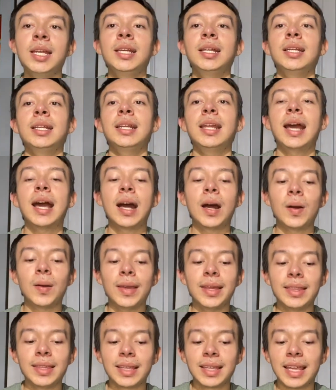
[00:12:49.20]
Now, in
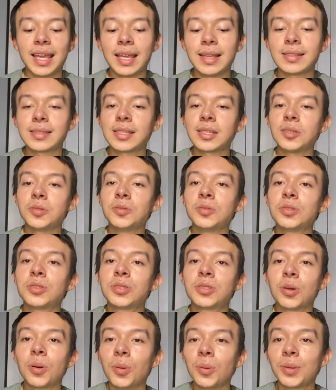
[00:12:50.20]
the case that you
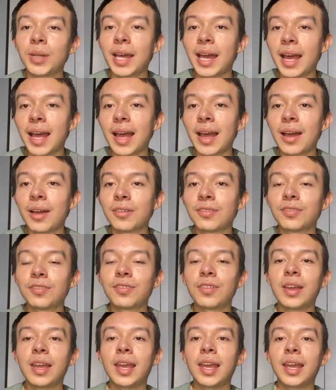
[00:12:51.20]
don't have
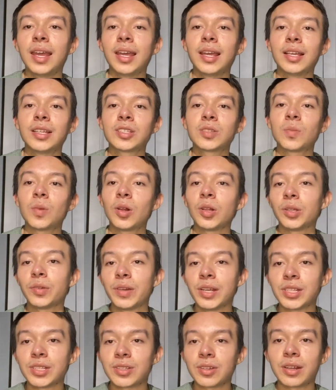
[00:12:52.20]
a small
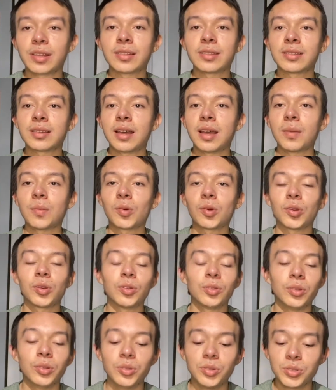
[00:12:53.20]
eraser at the time, or you
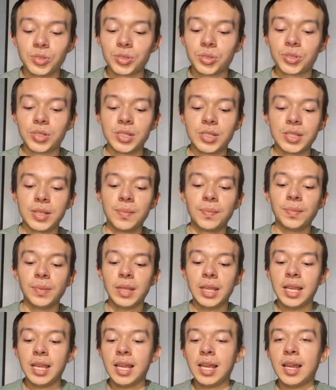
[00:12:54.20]
lose yours,
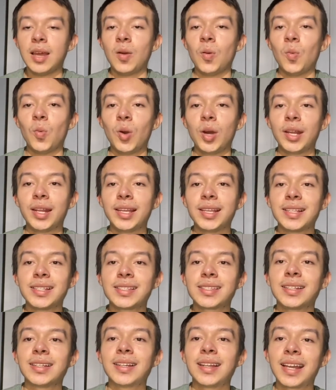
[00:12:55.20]
what is
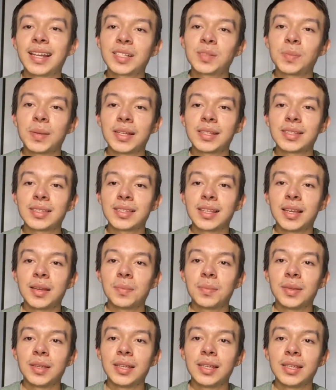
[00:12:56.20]
the next best step
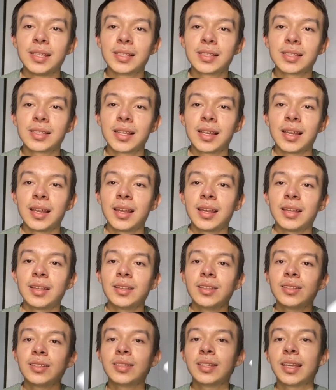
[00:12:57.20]
is
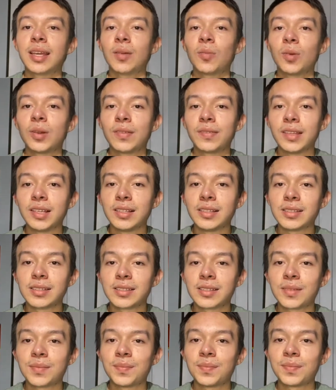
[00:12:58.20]
to get one of these.
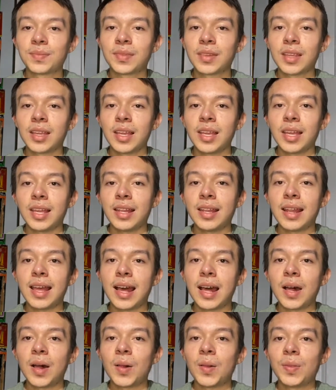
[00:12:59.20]

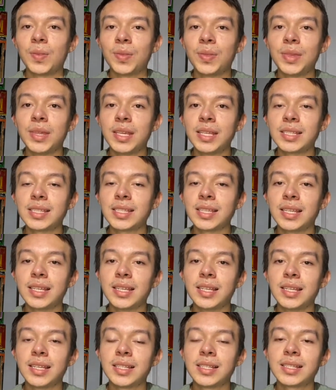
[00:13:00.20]
Now, this
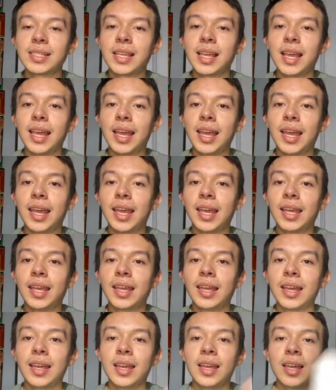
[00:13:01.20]
is a
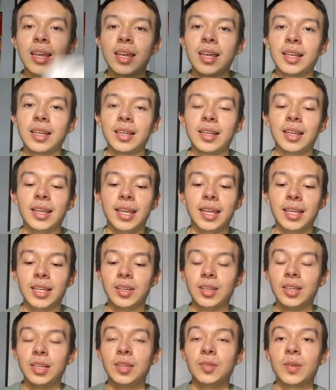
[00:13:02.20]

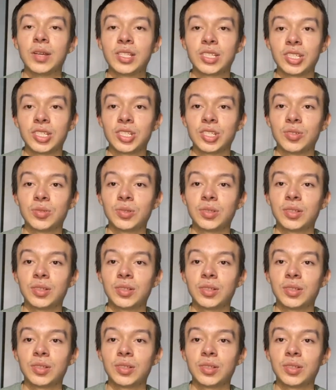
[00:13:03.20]
erasing shield.